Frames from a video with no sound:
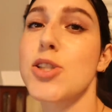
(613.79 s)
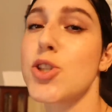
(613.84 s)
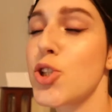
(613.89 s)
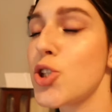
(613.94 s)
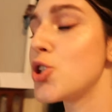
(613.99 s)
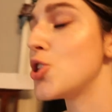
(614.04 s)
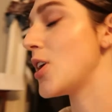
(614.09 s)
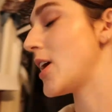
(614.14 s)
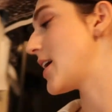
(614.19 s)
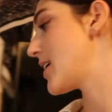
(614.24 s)

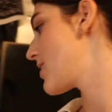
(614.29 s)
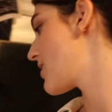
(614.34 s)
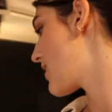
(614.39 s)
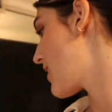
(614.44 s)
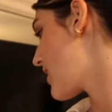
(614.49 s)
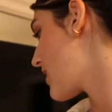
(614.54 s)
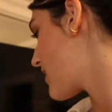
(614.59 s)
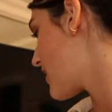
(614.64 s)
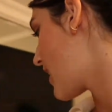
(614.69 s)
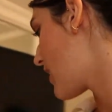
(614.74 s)
shit
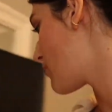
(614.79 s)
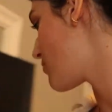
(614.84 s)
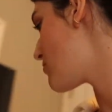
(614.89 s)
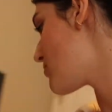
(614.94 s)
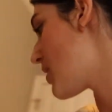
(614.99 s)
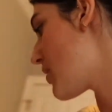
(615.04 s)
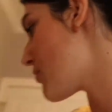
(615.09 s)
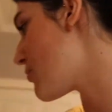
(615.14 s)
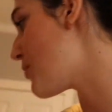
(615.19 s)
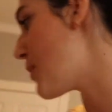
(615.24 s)
that I
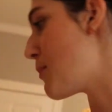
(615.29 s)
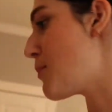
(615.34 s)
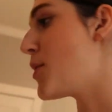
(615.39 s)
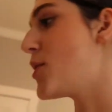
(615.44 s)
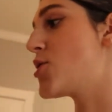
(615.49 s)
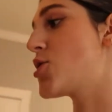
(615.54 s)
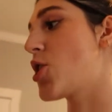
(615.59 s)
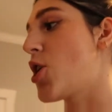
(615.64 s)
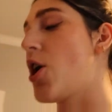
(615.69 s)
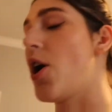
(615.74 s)
have been
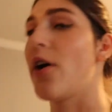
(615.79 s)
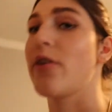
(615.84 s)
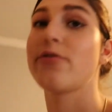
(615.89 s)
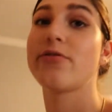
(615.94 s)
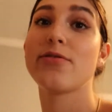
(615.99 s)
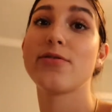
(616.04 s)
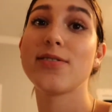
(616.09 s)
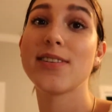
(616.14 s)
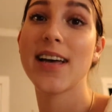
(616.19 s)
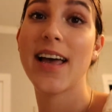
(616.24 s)
pushing off.